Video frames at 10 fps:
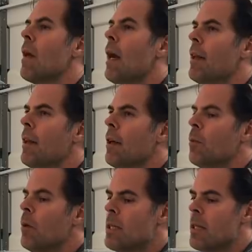and then
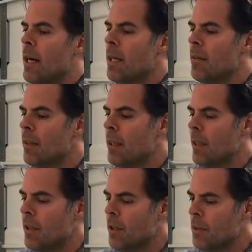what's kind of
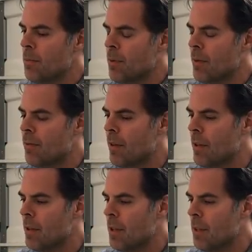like your
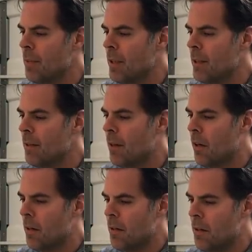preferred? I mean,
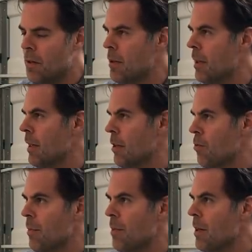are you're doing like
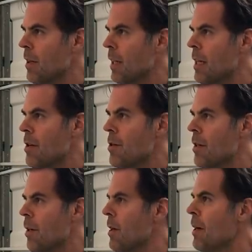drip
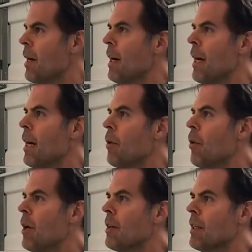irrigation? I mean, you're not hand
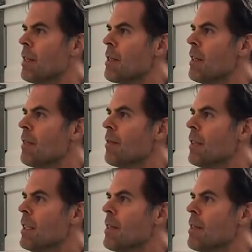watering the stuff, right?